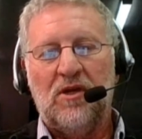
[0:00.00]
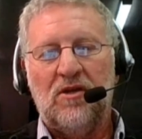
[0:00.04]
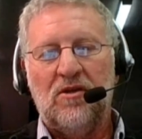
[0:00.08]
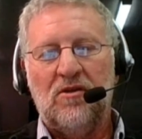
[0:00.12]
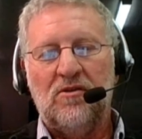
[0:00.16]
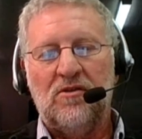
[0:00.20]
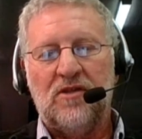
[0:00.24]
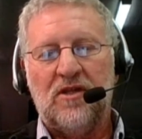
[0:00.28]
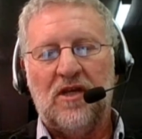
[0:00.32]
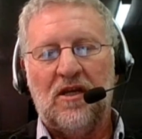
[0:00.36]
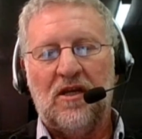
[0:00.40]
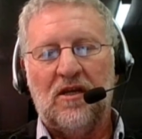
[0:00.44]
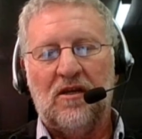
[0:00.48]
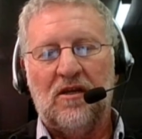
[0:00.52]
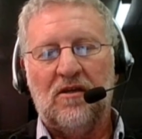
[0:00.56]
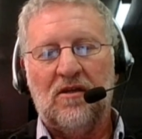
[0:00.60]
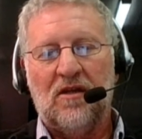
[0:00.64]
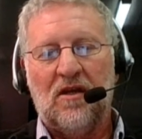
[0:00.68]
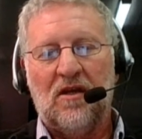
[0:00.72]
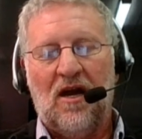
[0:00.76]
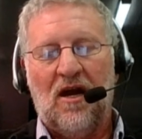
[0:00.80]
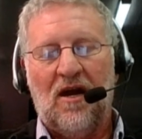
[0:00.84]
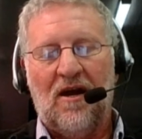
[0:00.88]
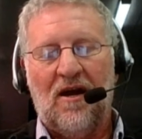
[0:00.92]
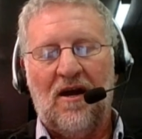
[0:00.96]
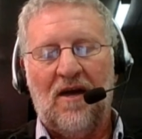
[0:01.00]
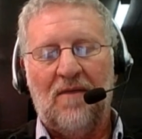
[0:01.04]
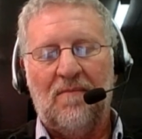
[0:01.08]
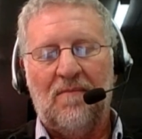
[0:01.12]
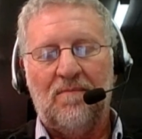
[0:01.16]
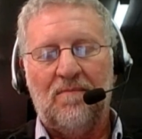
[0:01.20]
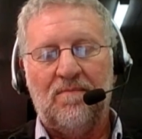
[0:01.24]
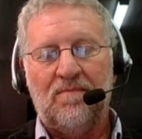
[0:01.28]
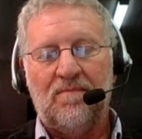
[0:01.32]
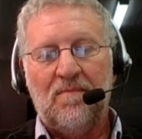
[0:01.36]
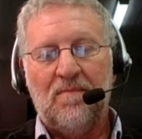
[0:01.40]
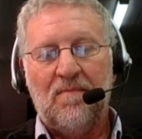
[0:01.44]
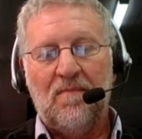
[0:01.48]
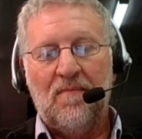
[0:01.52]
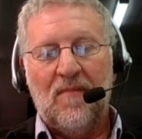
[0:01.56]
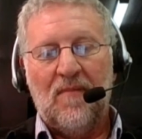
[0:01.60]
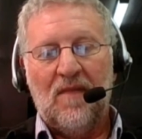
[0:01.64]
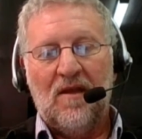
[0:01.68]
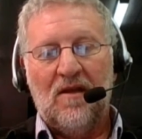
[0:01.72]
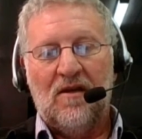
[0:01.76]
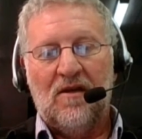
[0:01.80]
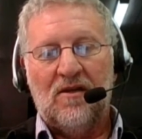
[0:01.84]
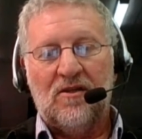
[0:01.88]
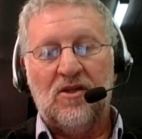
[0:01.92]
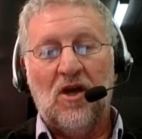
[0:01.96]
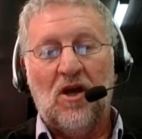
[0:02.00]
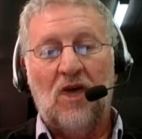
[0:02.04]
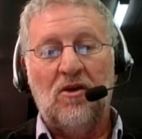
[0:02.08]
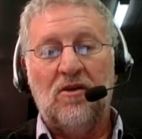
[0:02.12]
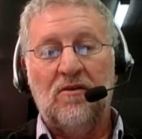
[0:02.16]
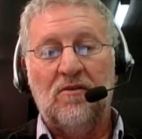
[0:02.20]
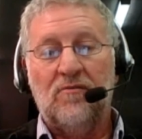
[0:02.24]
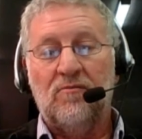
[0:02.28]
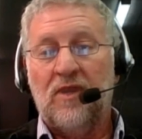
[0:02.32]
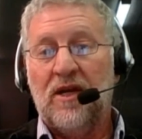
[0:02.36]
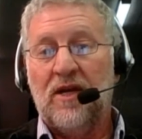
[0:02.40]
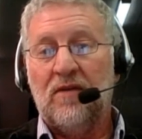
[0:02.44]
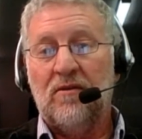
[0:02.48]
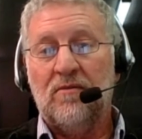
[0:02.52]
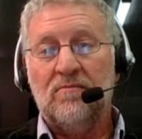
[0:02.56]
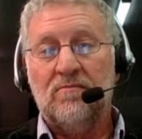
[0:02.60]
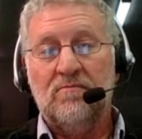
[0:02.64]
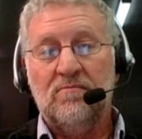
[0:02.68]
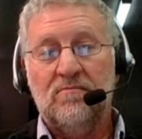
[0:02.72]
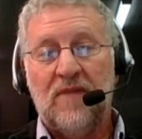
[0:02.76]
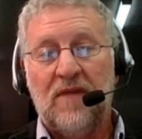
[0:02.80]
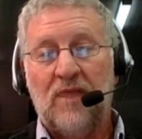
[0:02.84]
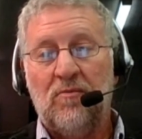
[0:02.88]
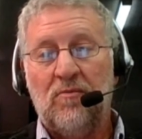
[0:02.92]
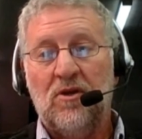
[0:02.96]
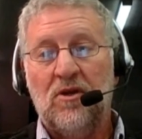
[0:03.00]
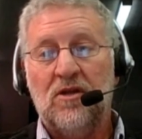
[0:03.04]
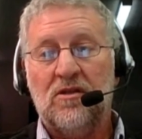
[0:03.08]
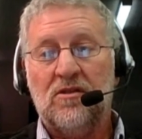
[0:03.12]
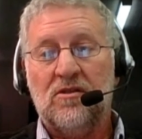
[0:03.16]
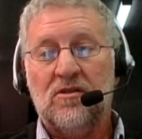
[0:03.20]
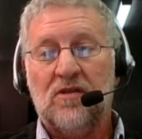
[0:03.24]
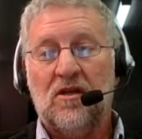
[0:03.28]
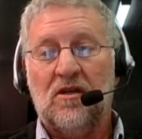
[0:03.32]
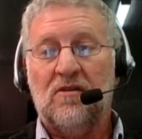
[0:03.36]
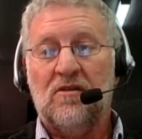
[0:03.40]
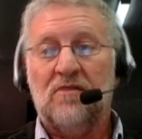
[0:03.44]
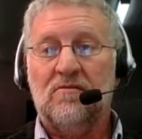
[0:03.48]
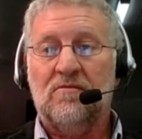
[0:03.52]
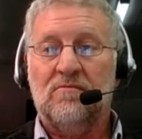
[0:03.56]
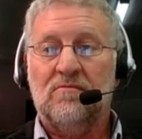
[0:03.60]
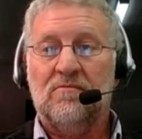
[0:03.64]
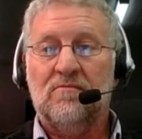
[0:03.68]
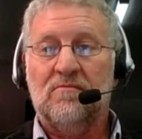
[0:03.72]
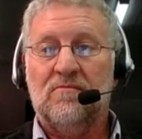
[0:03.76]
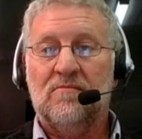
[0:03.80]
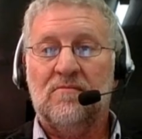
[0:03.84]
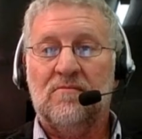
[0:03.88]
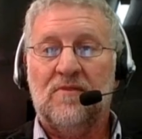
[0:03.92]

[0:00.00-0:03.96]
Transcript: were using token ring network, so